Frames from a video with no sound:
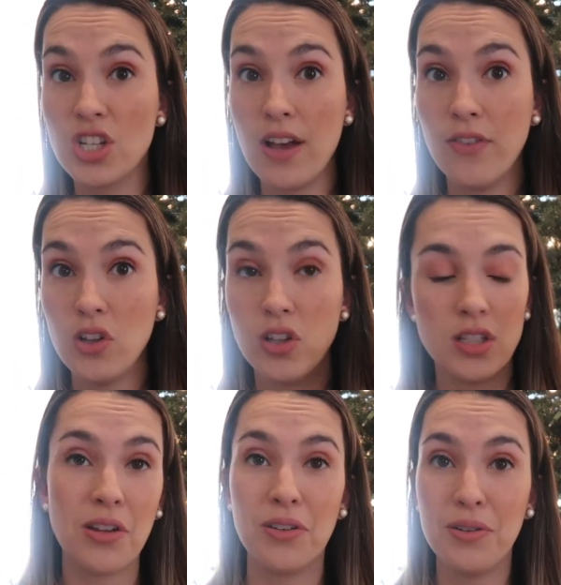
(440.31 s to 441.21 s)
shovel,
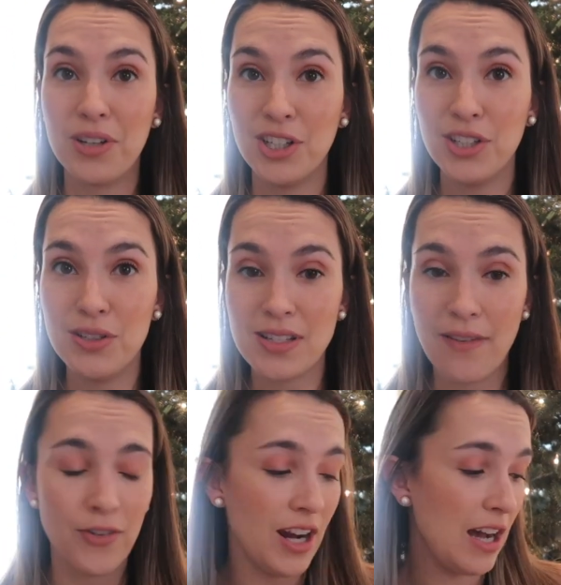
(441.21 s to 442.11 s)
so you could use
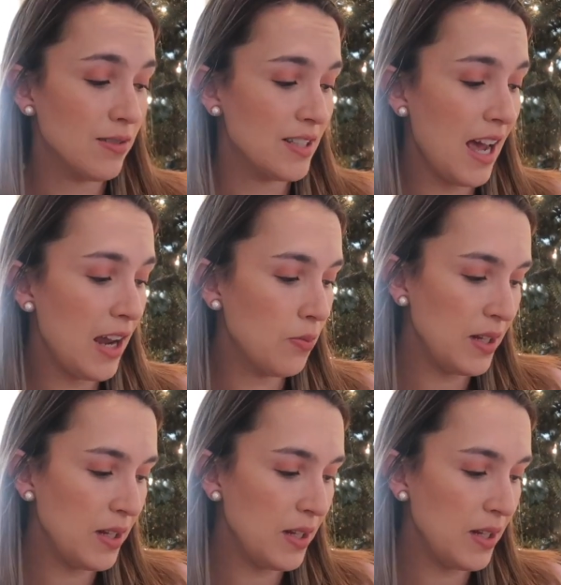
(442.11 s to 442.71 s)
it for outside.